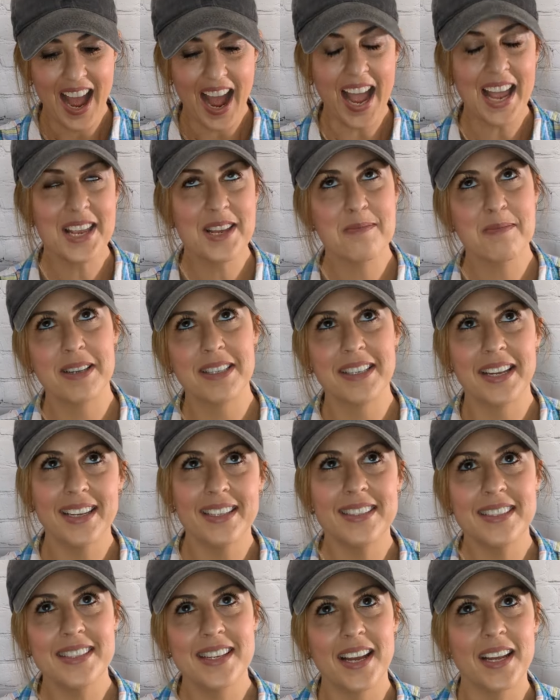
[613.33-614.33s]
I am
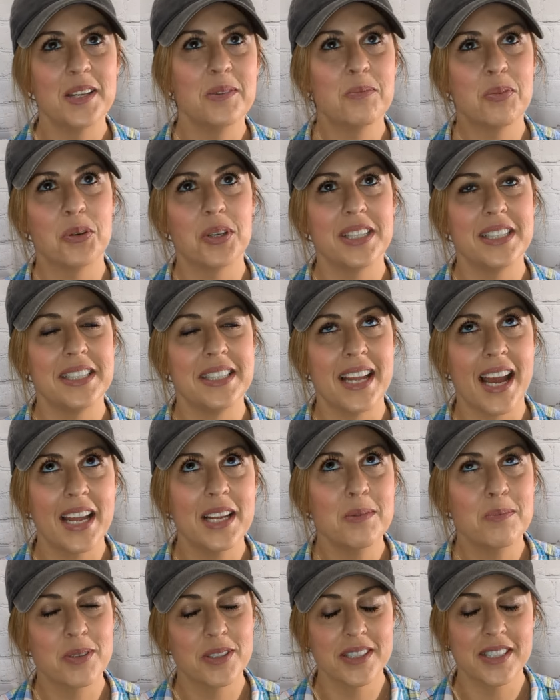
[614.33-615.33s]

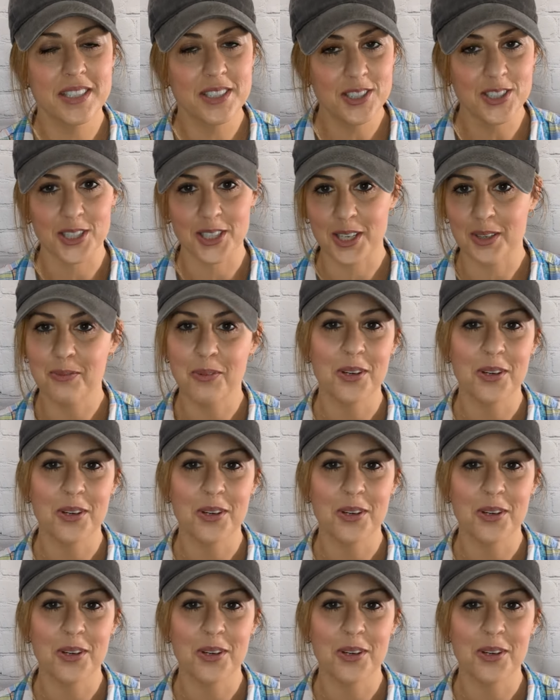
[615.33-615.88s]
99.9% sure